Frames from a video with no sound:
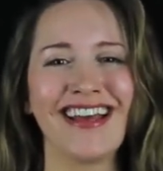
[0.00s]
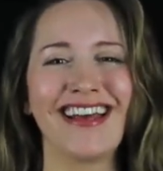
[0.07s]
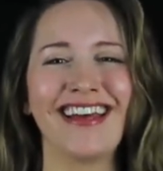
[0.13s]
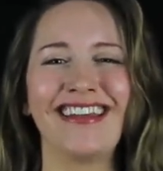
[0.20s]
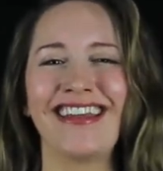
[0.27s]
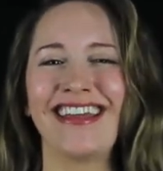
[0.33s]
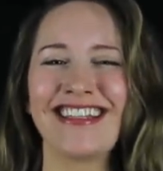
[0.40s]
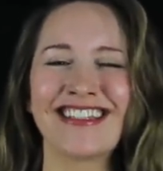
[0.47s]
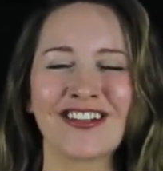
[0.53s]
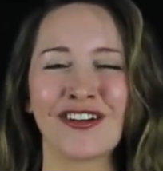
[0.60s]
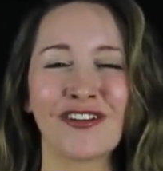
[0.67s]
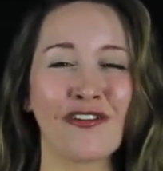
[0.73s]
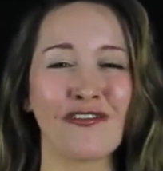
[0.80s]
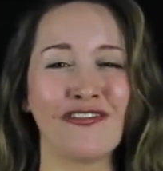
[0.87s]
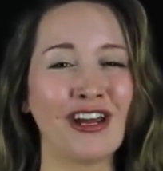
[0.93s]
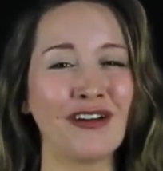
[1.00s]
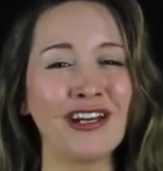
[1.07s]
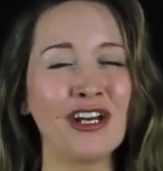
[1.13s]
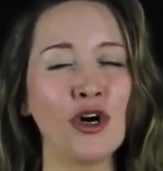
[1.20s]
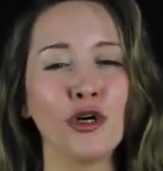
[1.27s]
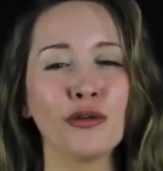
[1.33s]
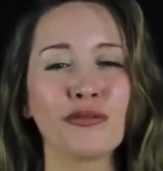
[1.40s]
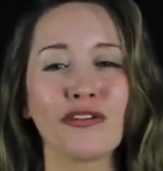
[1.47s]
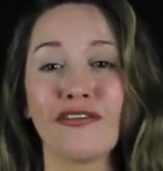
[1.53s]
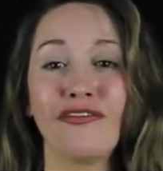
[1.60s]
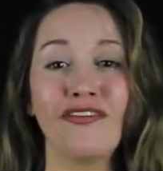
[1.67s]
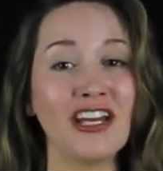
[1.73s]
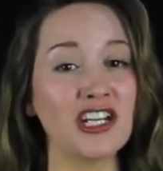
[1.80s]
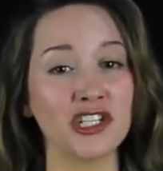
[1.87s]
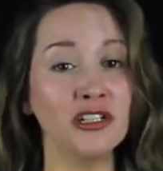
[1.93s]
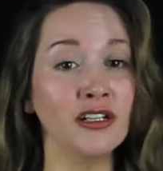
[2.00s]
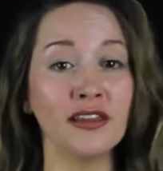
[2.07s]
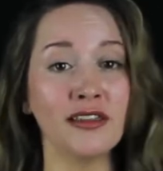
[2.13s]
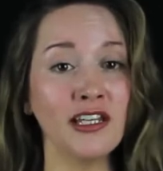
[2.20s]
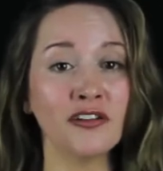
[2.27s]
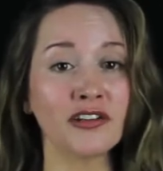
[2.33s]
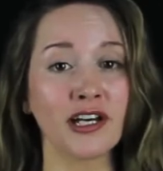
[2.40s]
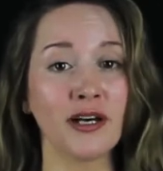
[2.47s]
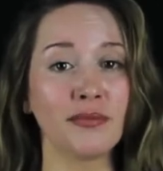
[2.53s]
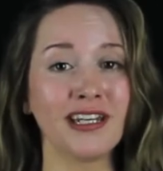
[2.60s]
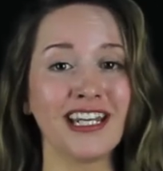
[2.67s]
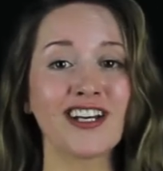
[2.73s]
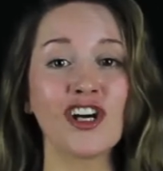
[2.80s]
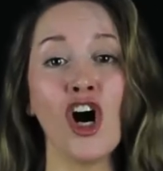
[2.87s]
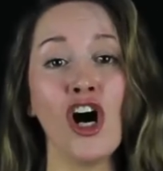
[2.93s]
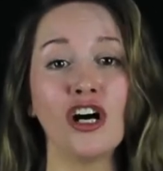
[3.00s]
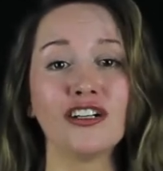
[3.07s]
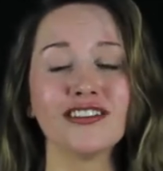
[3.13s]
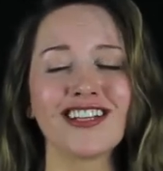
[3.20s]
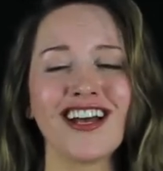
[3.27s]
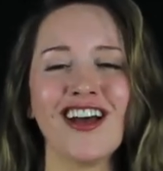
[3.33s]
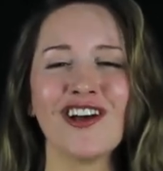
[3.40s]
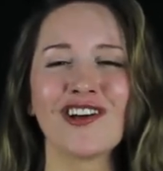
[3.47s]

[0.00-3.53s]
and they started their very own professional theater company called